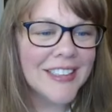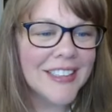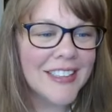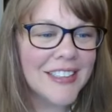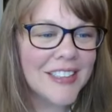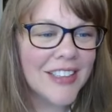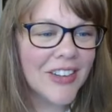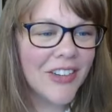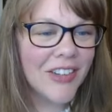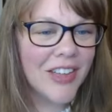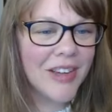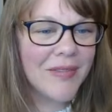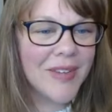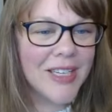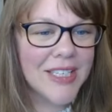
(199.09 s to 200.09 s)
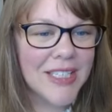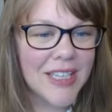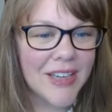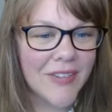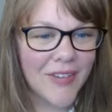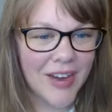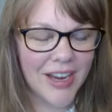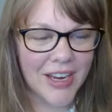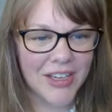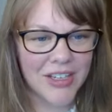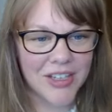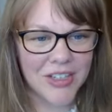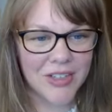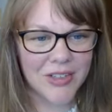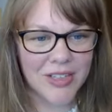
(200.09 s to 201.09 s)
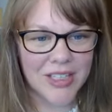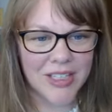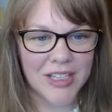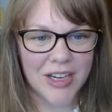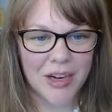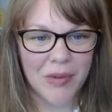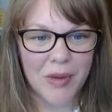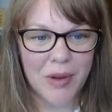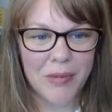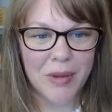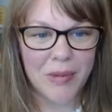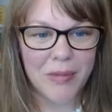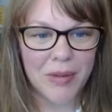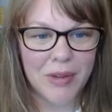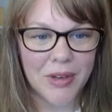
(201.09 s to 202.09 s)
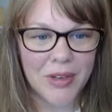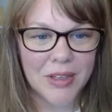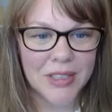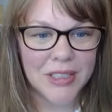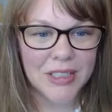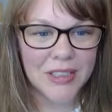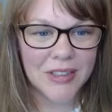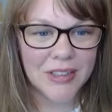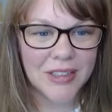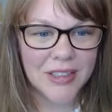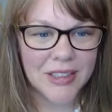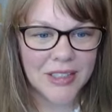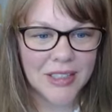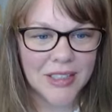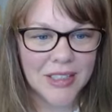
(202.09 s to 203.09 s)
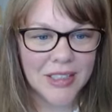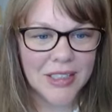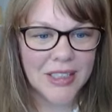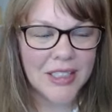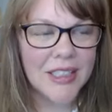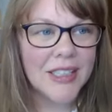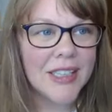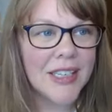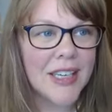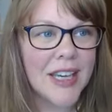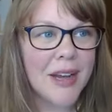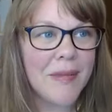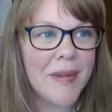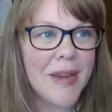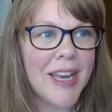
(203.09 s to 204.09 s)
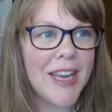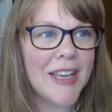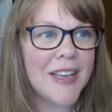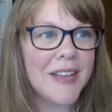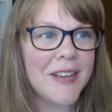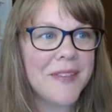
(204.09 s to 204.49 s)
So let me see if I can just do this here while people are still coming in.